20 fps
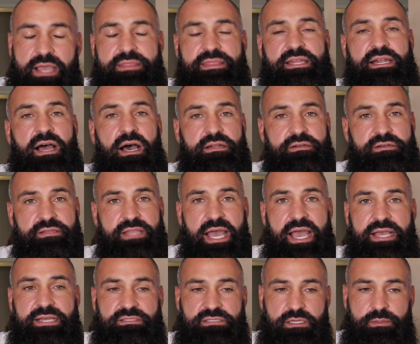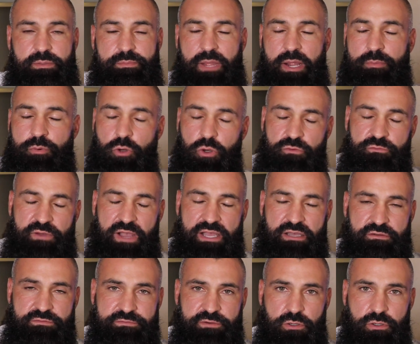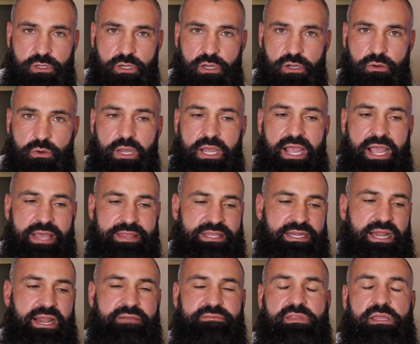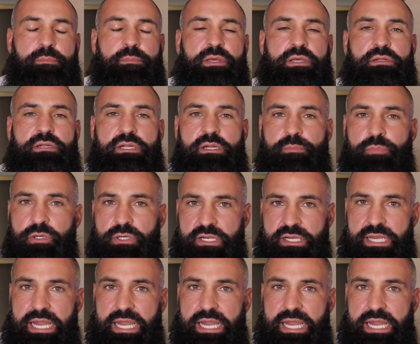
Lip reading: And then under that is gonna be my profile photo. And then I have the ability to put a